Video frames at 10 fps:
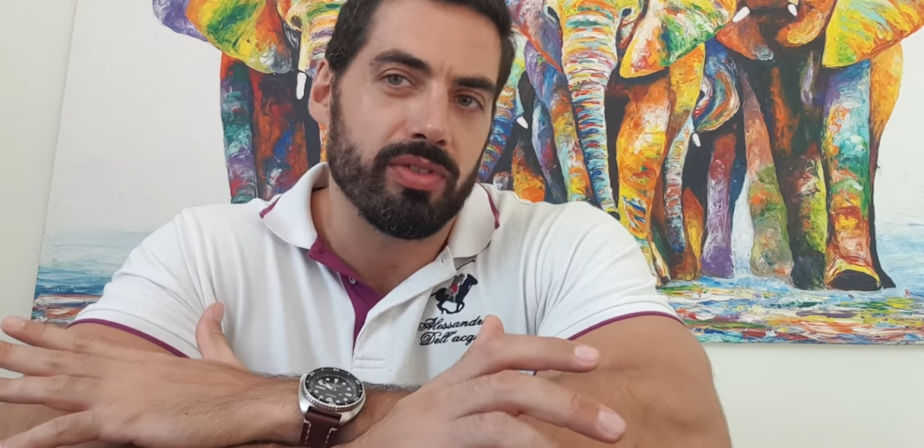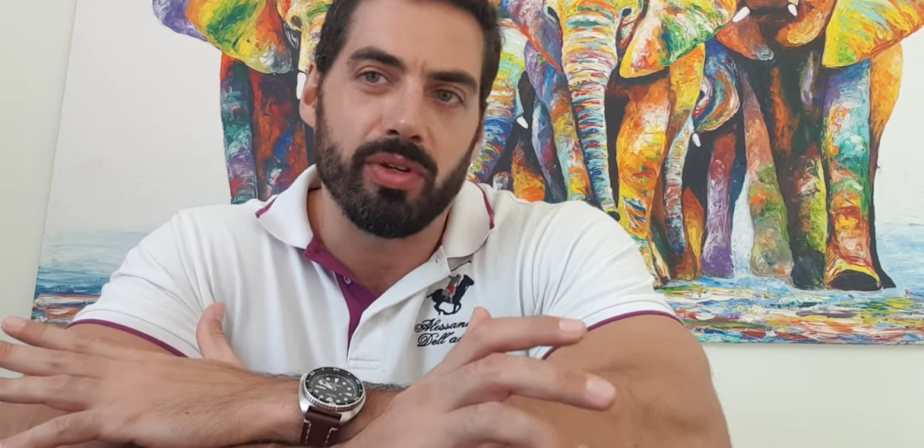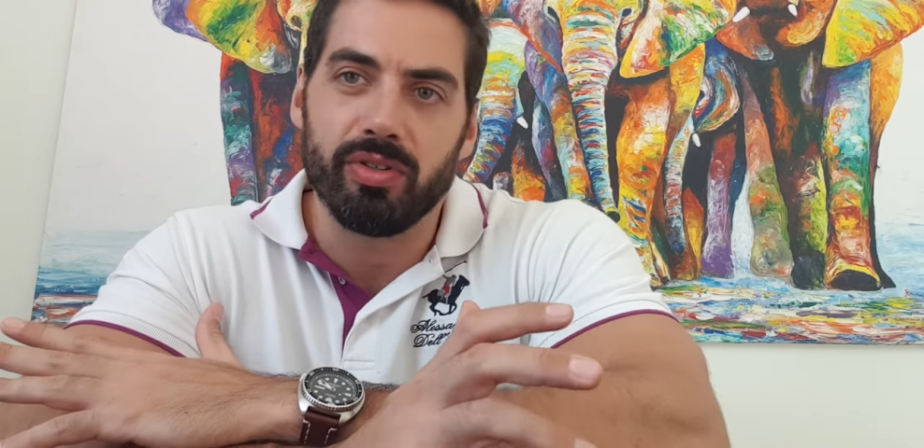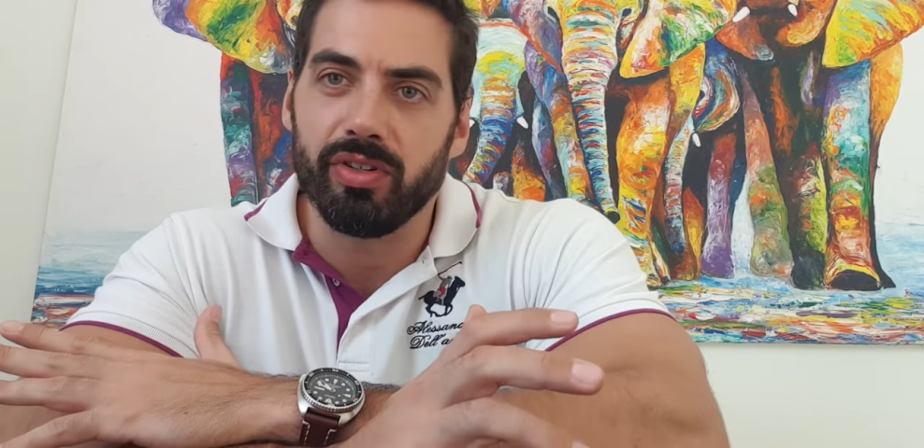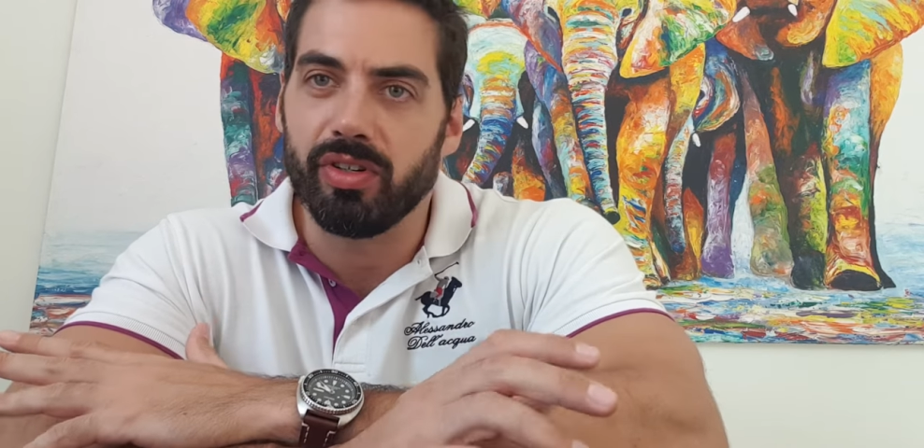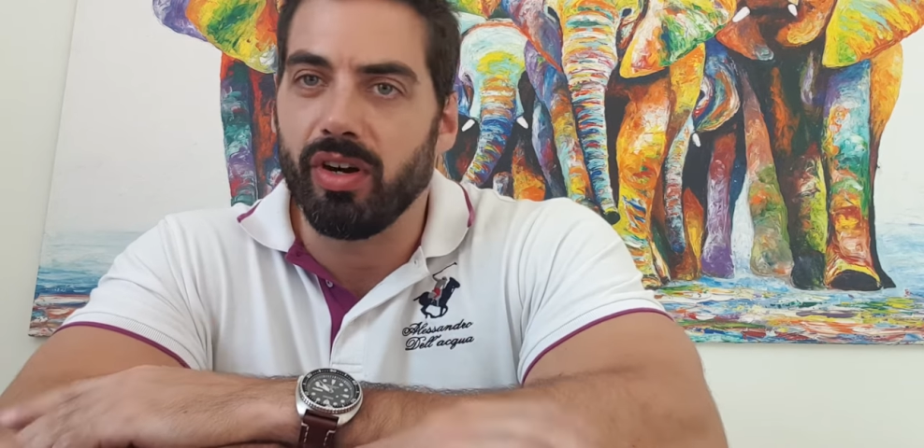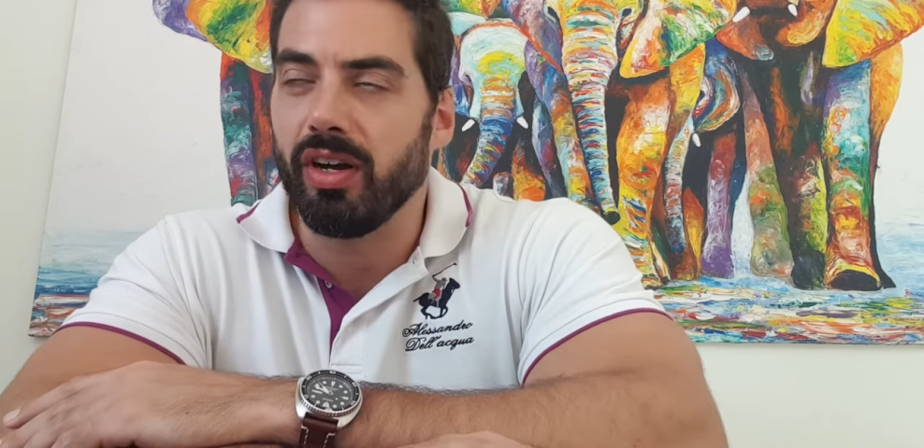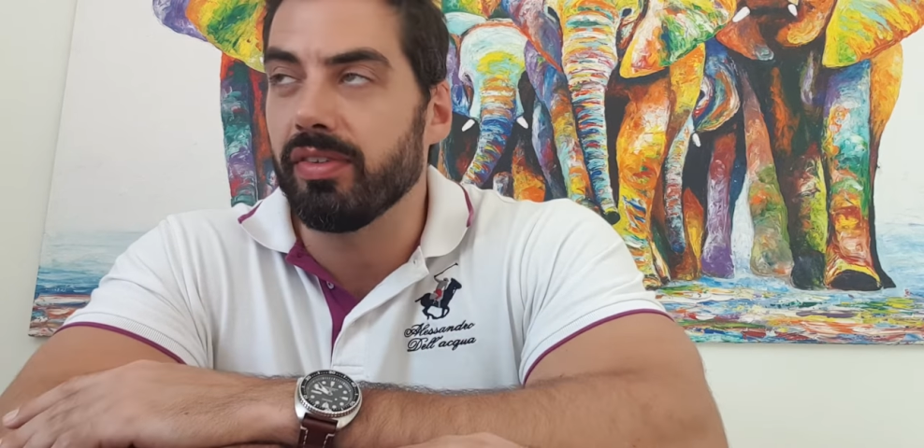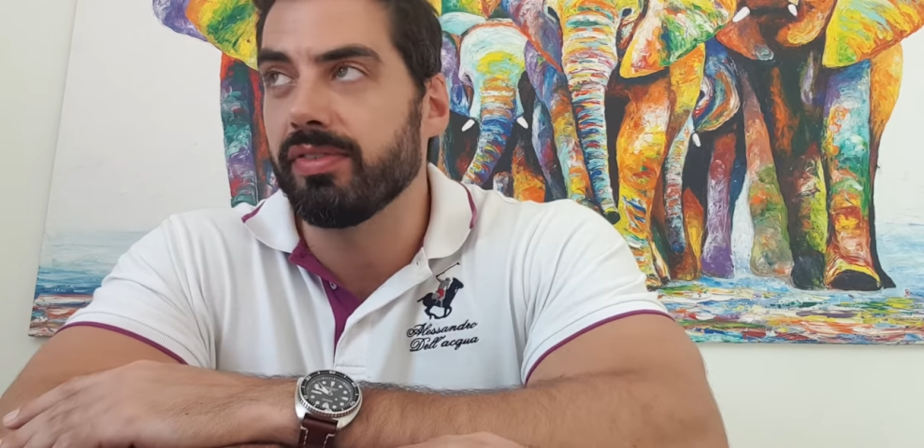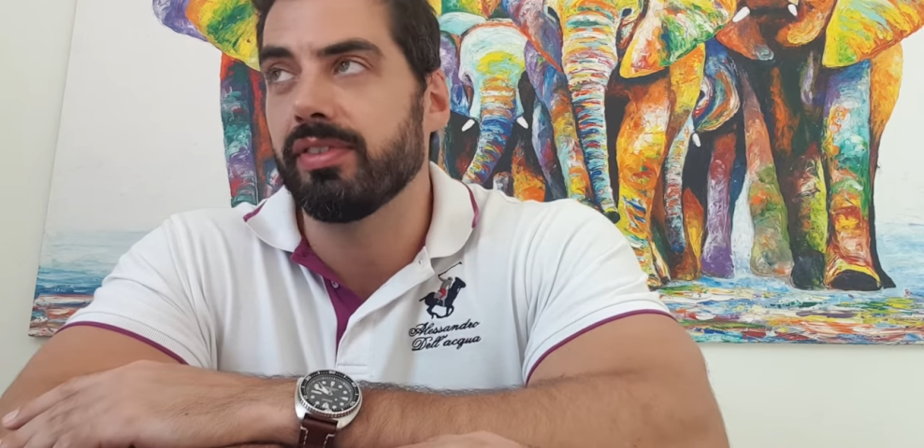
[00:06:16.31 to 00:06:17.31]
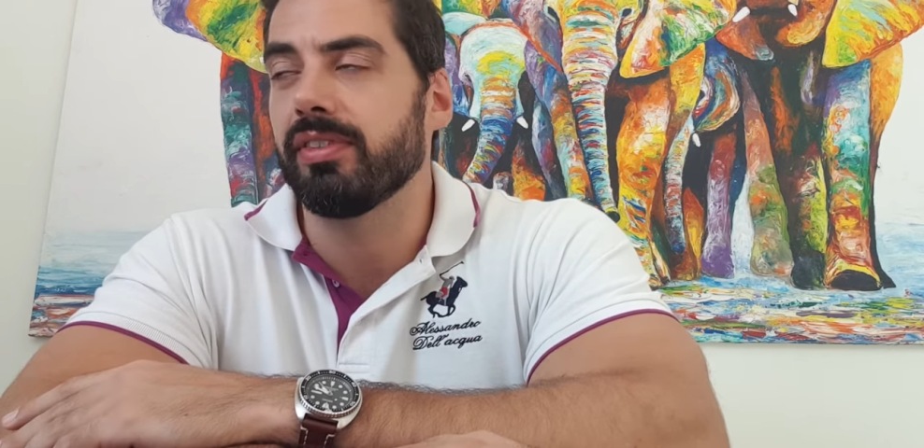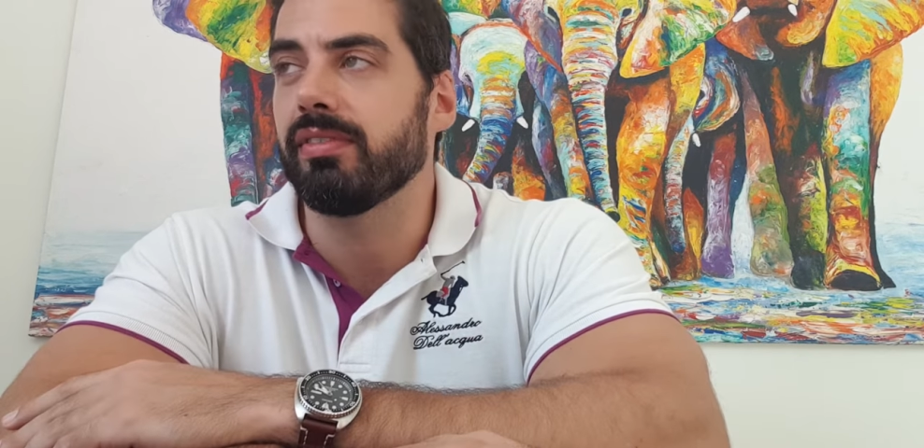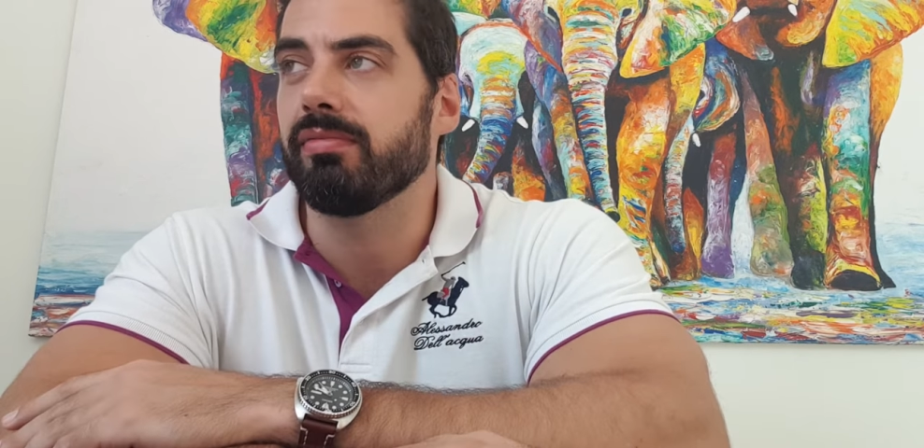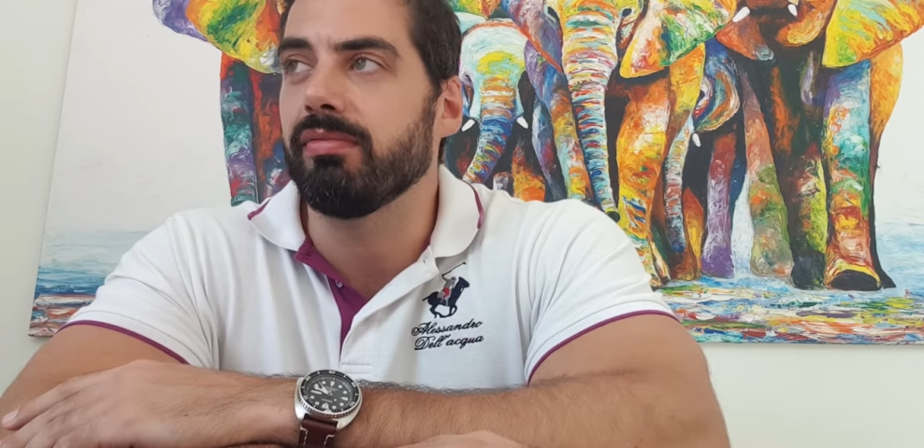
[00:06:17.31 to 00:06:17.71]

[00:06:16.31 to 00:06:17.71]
no chronographs,